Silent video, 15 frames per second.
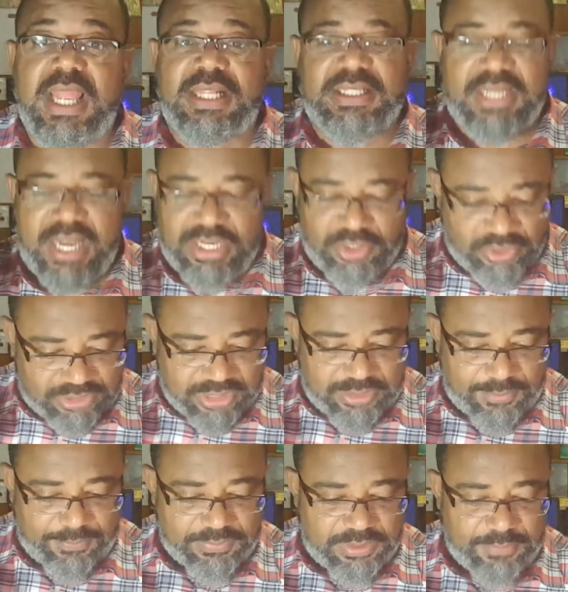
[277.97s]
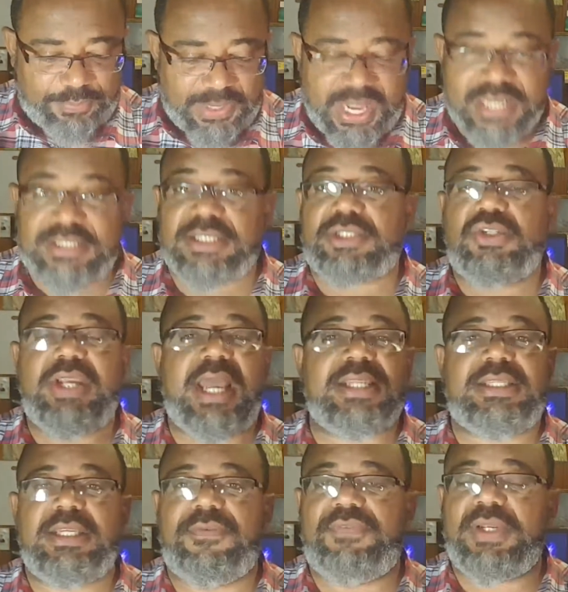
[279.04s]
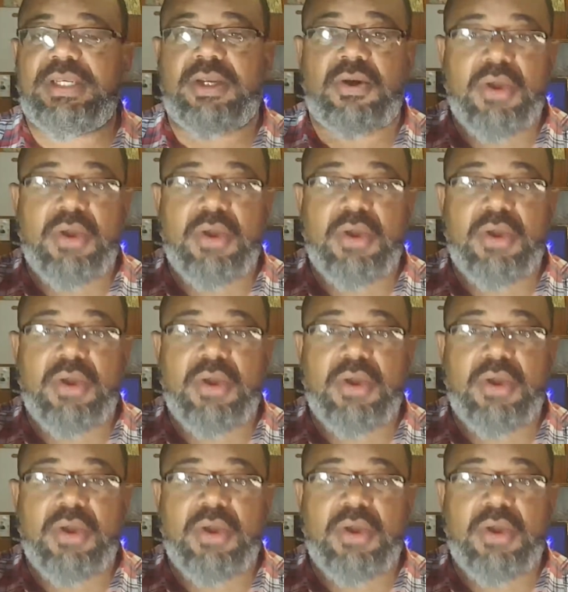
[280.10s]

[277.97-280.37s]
Then I looked at the plastic. You got to see the video.